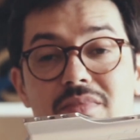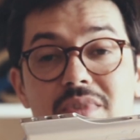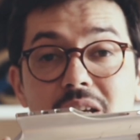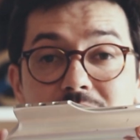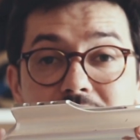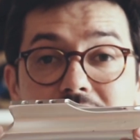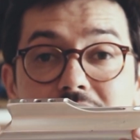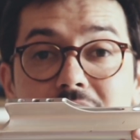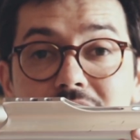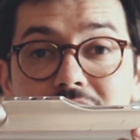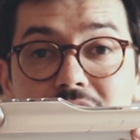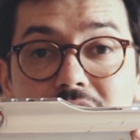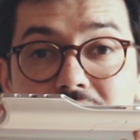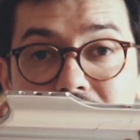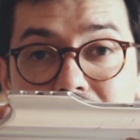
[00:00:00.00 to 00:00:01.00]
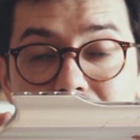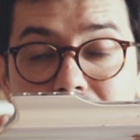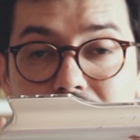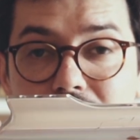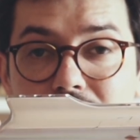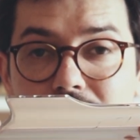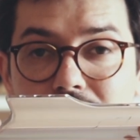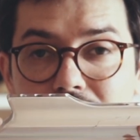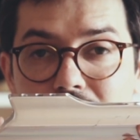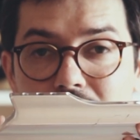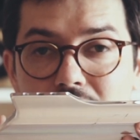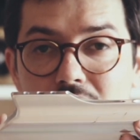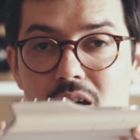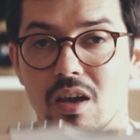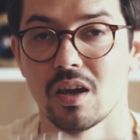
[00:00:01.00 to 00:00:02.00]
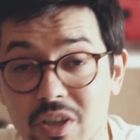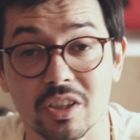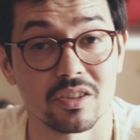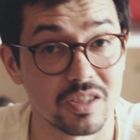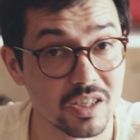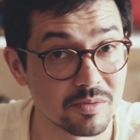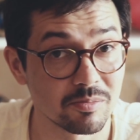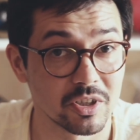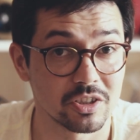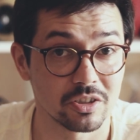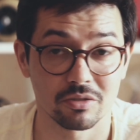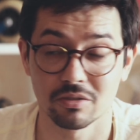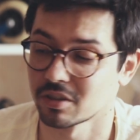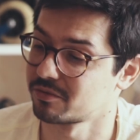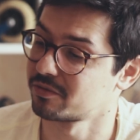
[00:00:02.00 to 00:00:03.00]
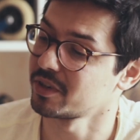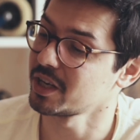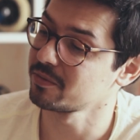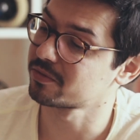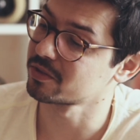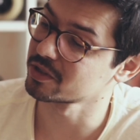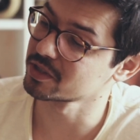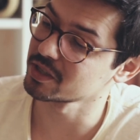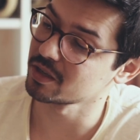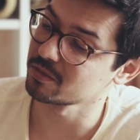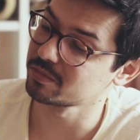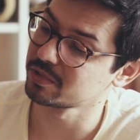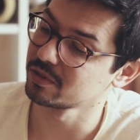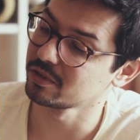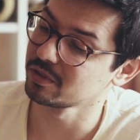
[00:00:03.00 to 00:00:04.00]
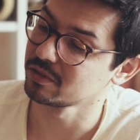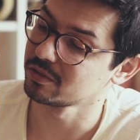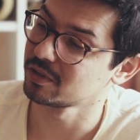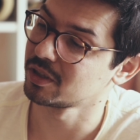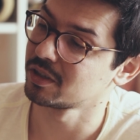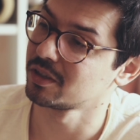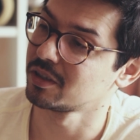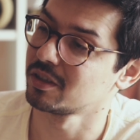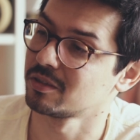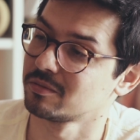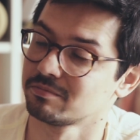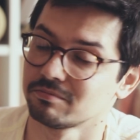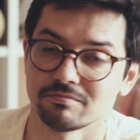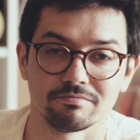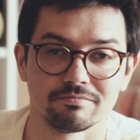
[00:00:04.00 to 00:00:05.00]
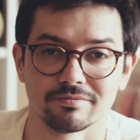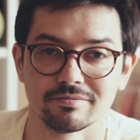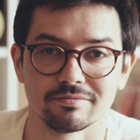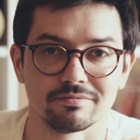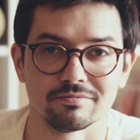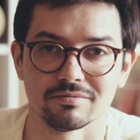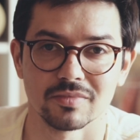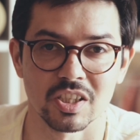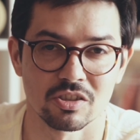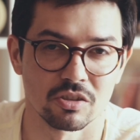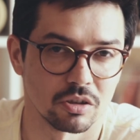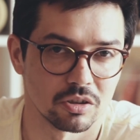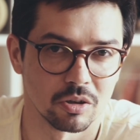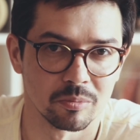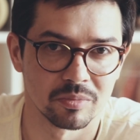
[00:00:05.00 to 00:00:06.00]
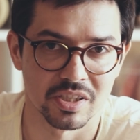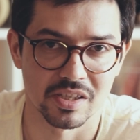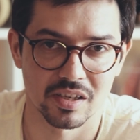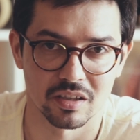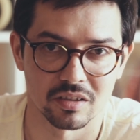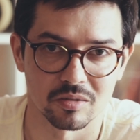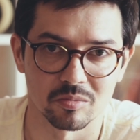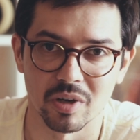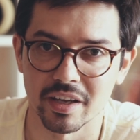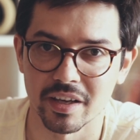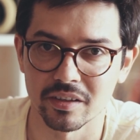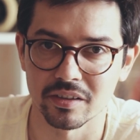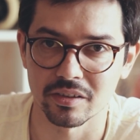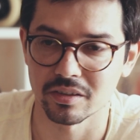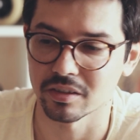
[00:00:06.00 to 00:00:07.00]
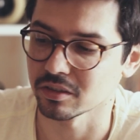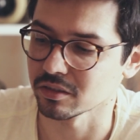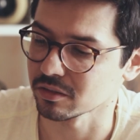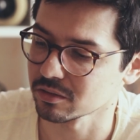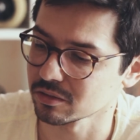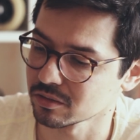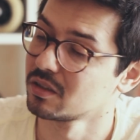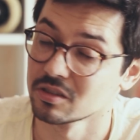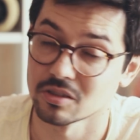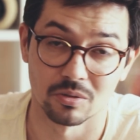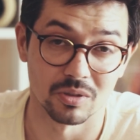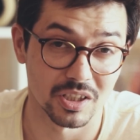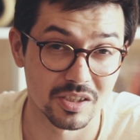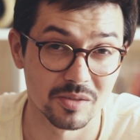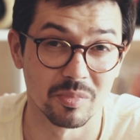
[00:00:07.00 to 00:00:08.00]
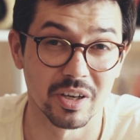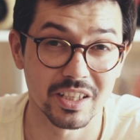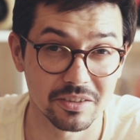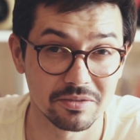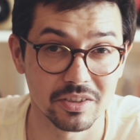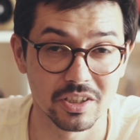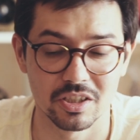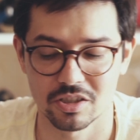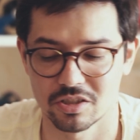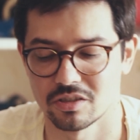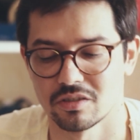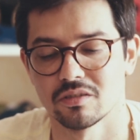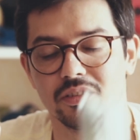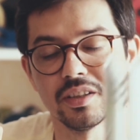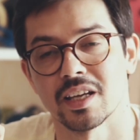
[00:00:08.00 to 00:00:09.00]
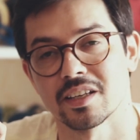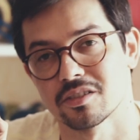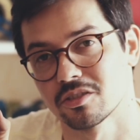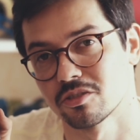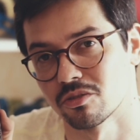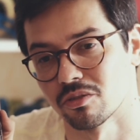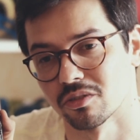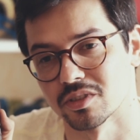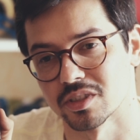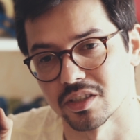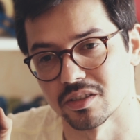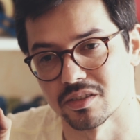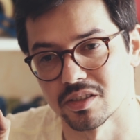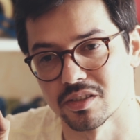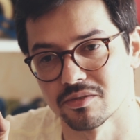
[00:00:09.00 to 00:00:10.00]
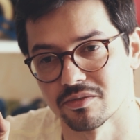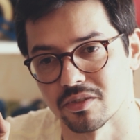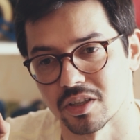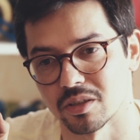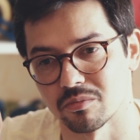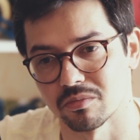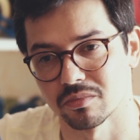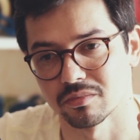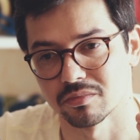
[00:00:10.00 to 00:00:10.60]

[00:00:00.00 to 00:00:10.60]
something like this. But in this particular frame, for example, it's not compensated by anything. So it is by definition less strong than this frame.